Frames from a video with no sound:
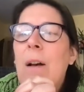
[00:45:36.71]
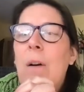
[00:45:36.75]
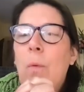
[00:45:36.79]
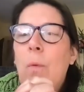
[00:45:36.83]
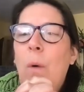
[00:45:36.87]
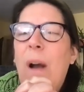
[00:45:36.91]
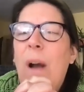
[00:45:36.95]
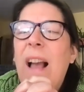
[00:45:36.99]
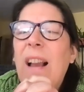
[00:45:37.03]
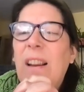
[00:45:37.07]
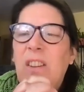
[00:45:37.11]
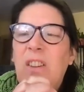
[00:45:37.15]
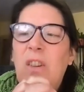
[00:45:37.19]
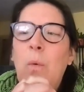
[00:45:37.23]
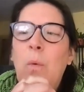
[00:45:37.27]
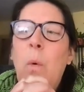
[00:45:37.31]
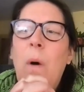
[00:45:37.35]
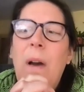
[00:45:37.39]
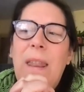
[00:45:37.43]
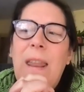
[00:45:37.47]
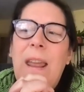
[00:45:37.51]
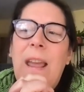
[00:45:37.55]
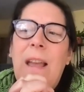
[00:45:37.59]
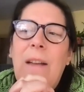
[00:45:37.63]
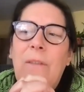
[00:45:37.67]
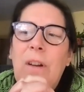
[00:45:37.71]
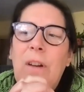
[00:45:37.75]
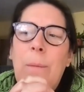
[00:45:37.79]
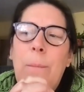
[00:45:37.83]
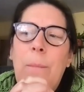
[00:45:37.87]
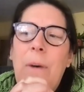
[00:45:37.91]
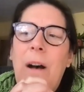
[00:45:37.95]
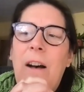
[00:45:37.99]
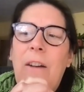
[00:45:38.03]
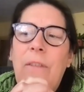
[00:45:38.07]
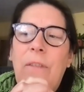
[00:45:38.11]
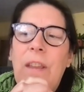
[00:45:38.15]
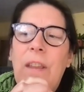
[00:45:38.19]
Wax you want to have come
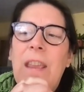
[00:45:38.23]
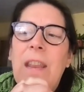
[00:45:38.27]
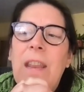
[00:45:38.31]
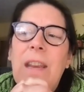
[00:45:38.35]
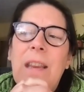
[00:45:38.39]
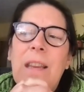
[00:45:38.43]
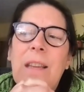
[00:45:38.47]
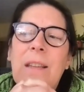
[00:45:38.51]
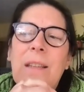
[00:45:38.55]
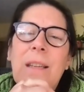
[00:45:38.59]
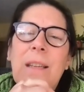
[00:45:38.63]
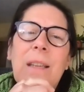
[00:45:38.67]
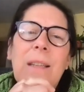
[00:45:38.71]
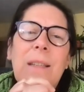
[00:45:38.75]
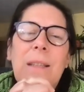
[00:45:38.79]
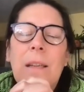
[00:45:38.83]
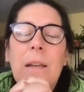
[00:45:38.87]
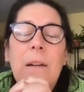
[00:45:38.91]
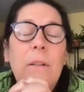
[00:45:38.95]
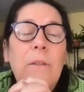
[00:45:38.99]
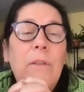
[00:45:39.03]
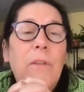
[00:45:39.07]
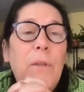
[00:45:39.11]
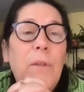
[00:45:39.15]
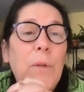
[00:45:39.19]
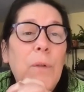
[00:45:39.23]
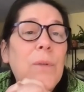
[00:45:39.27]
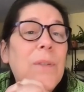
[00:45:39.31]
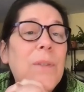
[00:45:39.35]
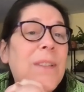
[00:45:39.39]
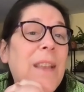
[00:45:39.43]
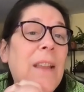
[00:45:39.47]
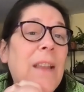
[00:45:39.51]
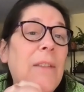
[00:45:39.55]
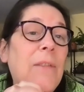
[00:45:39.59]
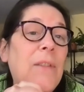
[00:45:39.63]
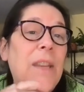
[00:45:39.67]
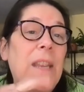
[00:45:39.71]
off. It is considered food
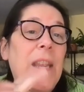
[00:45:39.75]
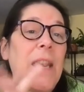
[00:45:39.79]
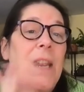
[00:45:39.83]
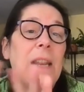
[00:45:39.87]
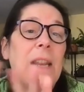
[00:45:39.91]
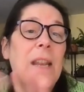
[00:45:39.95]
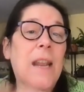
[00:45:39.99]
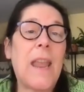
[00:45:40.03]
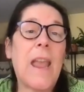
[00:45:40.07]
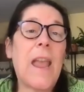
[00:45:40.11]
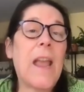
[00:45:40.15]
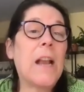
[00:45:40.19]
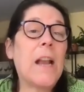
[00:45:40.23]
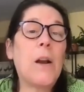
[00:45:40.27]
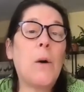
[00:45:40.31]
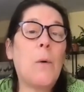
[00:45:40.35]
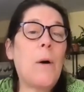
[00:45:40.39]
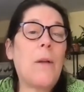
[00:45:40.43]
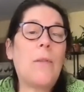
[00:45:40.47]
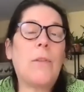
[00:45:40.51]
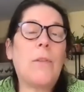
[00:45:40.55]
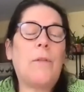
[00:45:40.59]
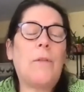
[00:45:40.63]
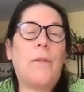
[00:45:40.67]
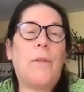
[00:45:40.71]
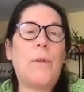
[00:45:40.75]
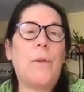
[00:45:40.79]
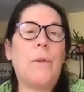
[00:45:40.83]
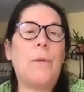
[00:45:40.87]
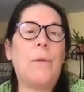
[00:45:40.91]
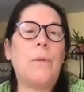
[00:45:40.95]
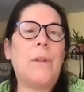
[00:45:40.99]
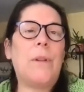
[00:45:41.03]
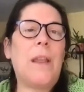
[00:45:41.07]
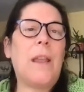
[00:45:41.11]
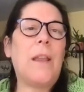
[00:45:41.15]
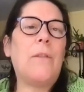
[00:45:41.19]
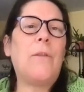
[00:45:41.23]
safe to eat. It can't go on the
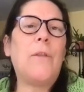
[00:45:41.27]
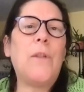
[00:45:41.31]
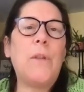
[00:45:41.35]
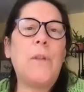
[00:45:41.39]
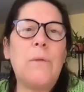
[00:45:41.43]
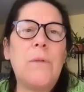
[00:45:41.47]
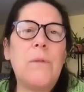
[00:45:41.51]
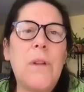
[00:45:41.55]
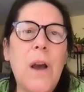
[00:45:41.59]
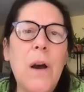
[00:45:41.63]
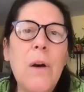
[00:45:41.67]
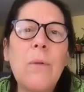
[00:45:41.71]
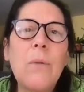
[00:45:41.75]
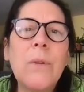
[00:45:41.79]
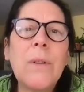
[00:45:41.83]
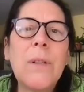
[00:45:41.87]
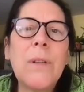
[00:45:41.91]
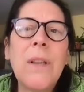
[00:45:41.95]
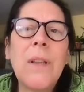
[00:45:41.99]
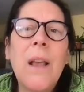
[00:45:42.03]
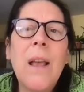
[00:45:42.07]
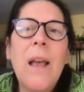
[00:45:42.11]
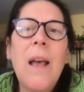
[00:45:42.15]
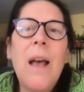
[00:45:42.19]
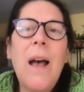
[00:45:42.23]
food if you don't.